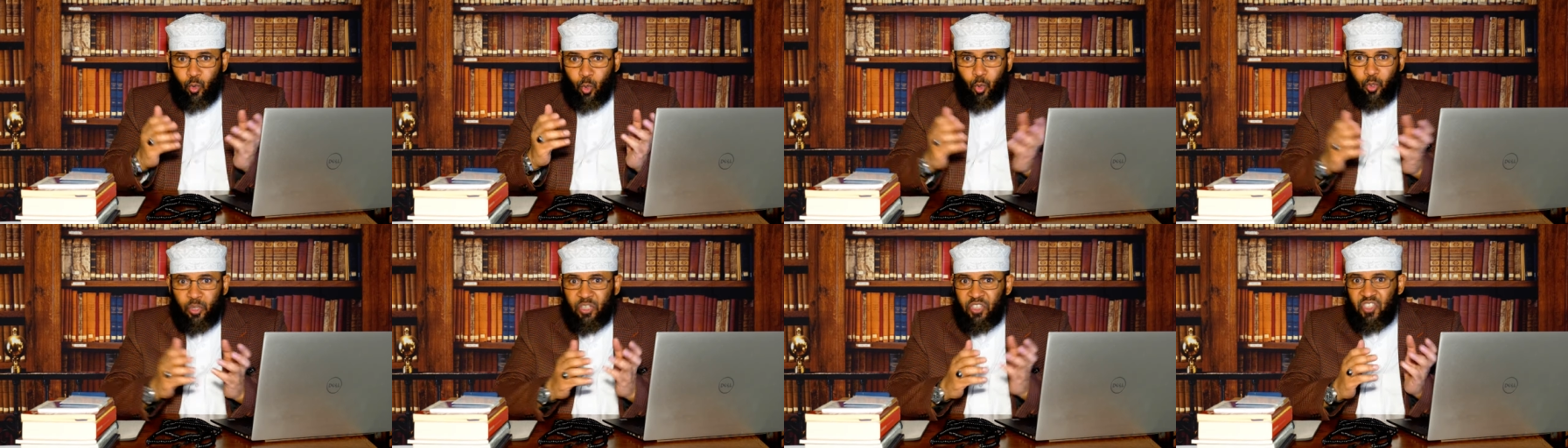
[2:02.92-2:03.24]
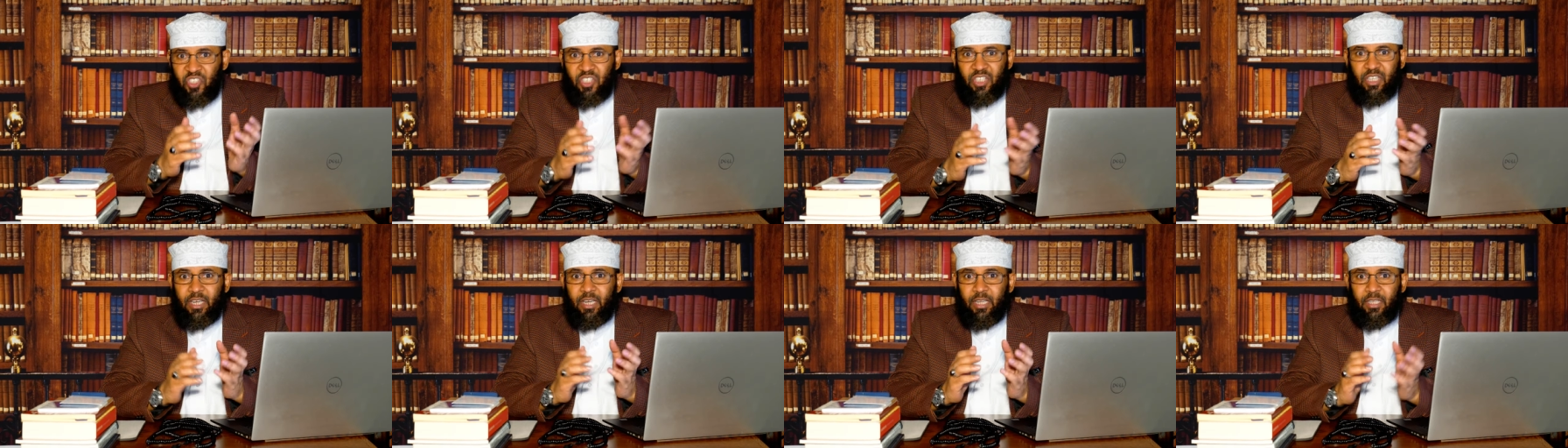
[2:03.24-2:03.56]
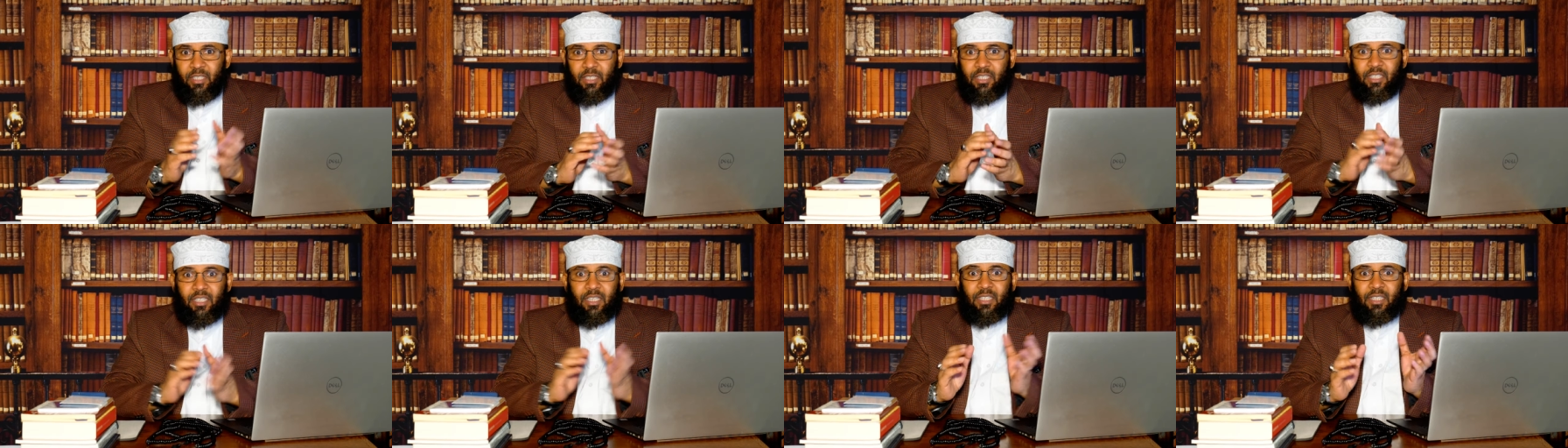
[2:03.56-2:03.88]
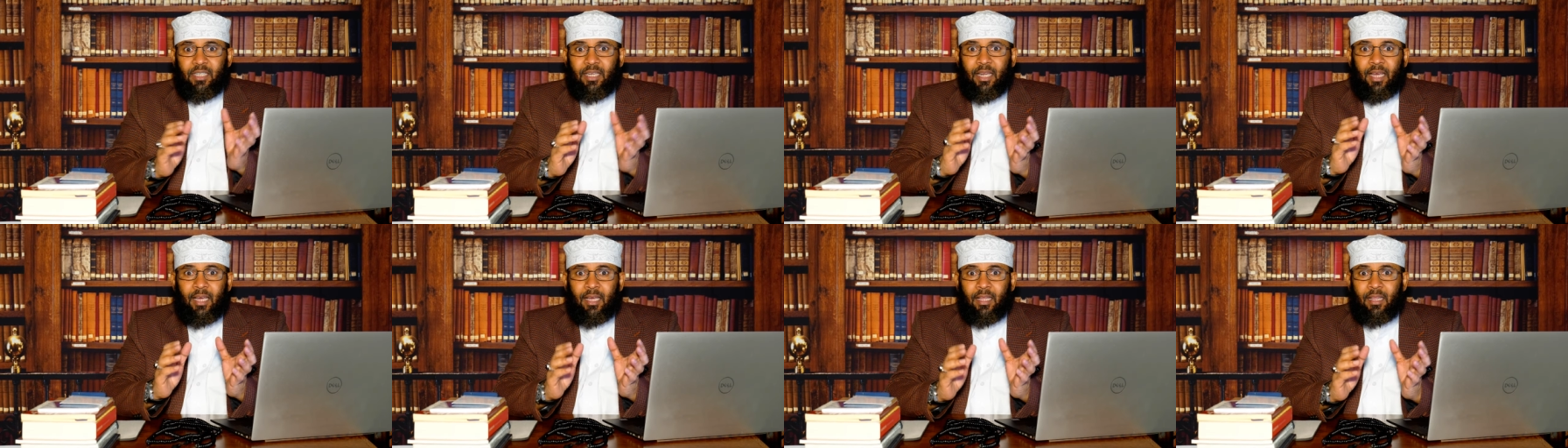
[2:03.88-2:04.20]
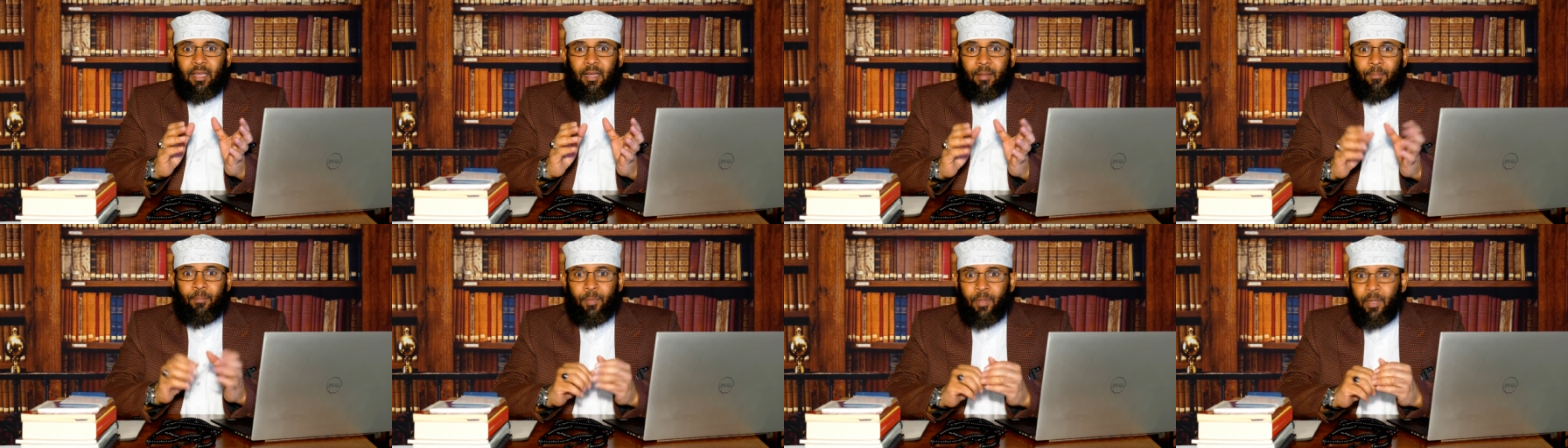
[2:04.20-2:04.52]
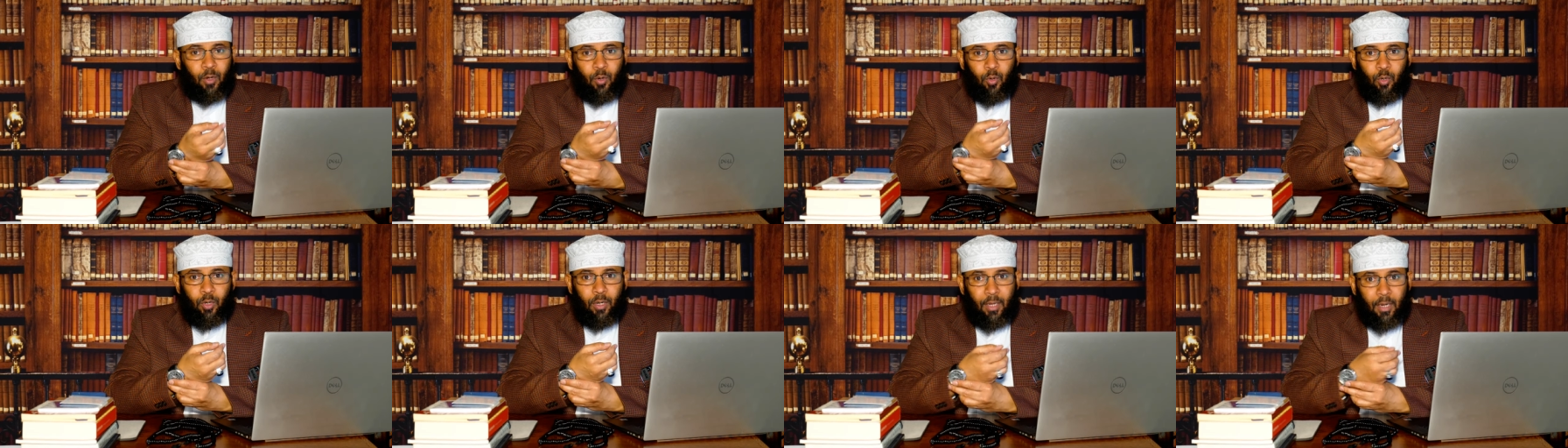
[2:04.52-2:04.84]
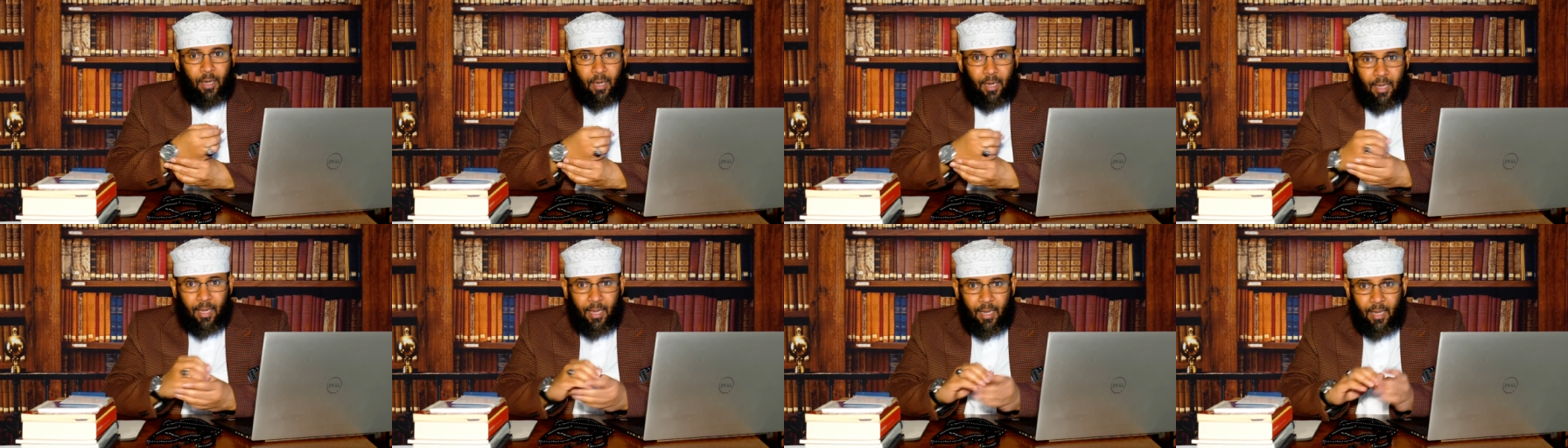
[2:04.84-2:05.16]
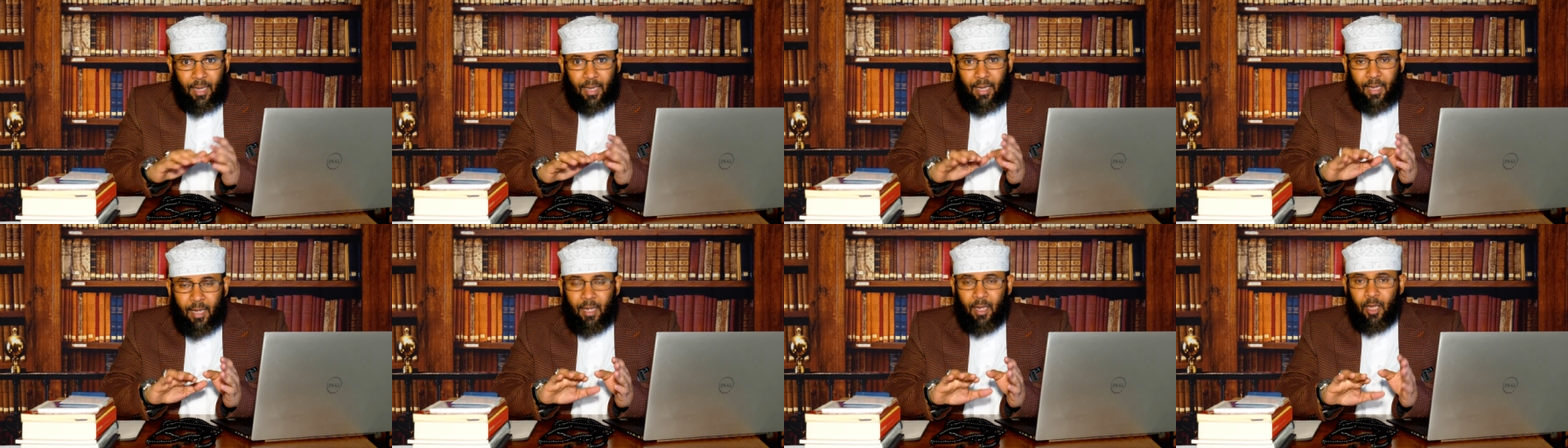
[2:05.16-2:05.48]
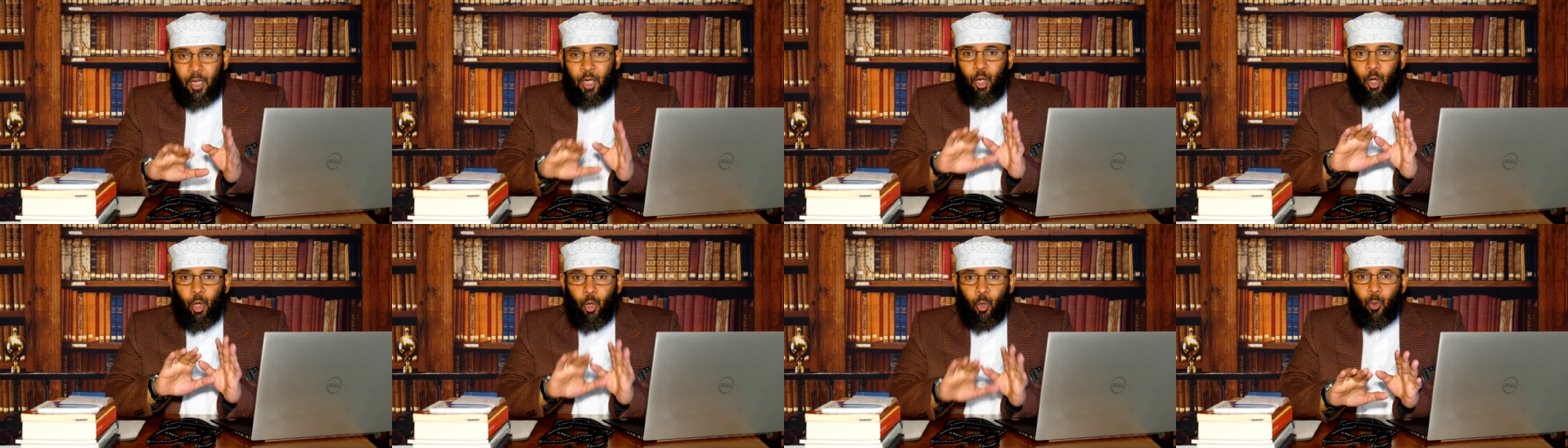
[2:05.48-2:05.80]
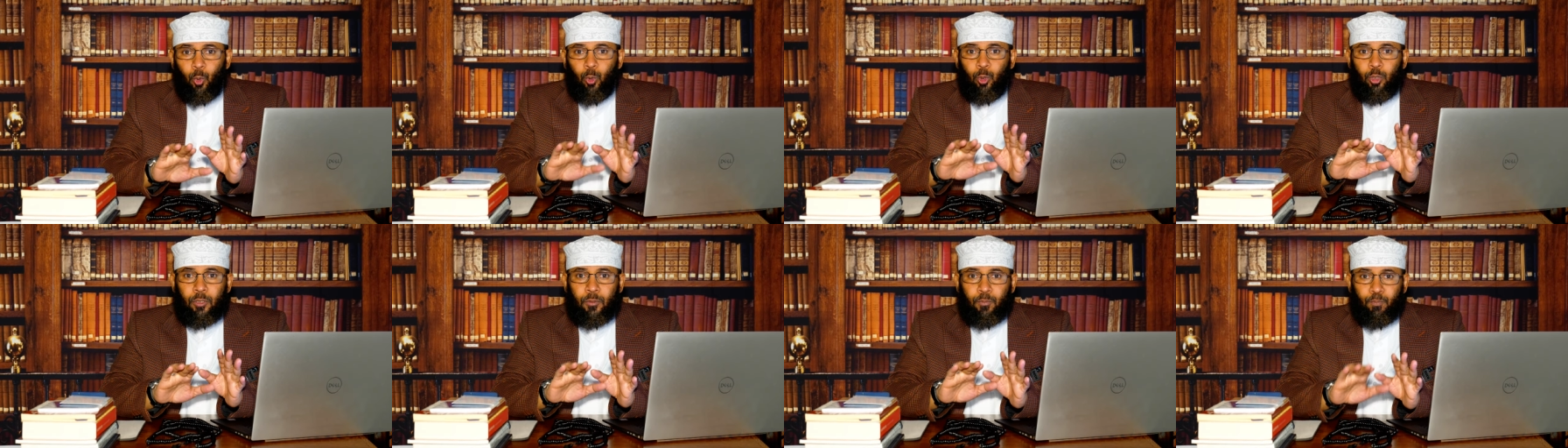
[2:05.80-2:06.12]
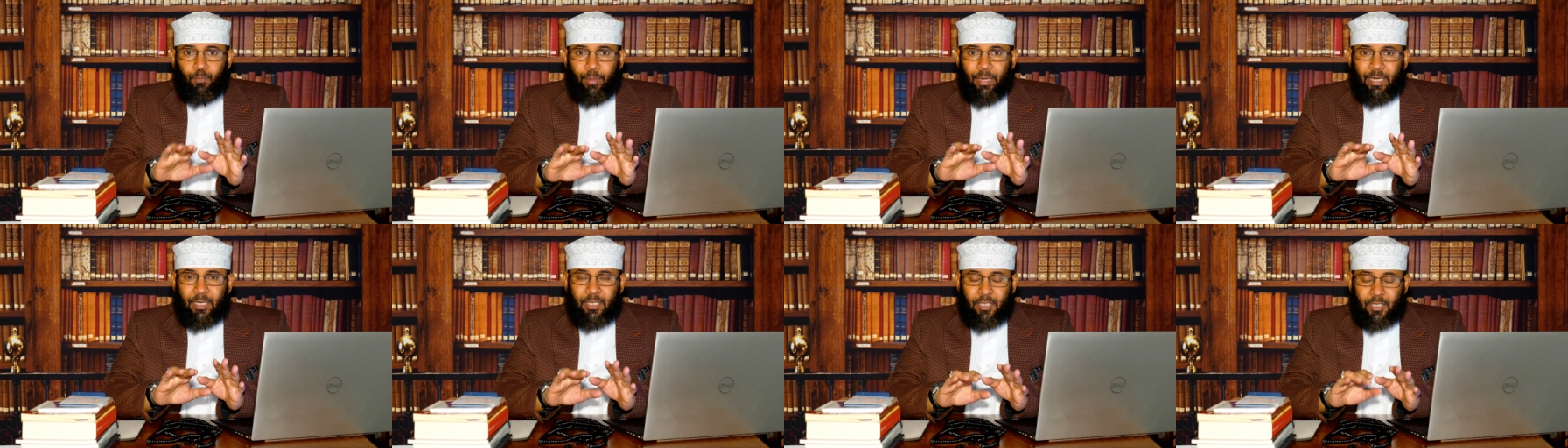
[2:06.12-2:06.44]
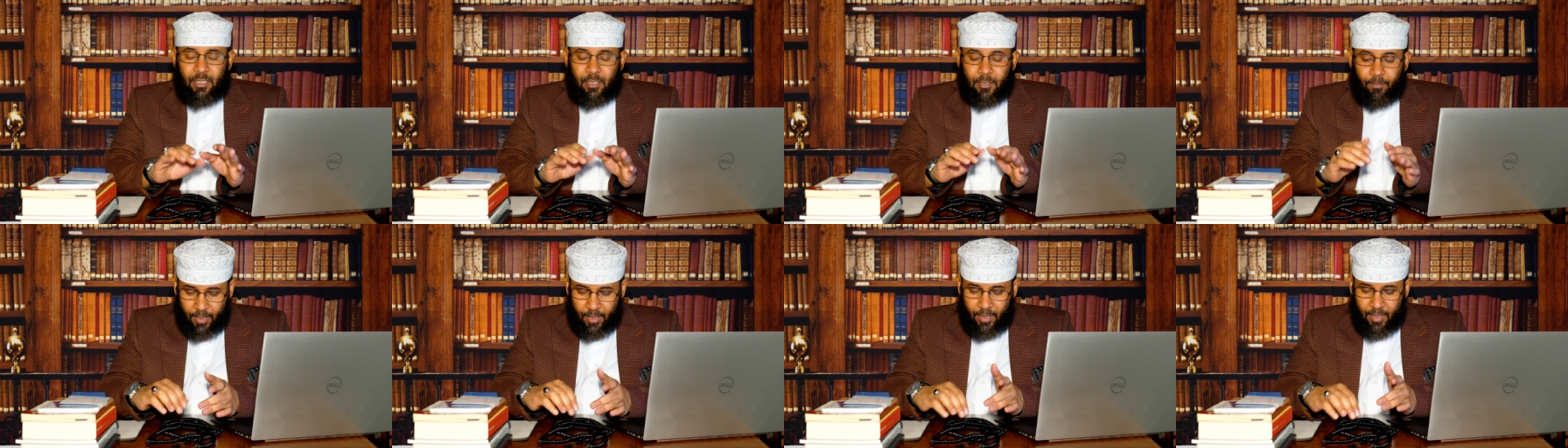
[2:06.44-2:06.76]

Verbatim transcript: coincidence, just like that. Only Allah knows best.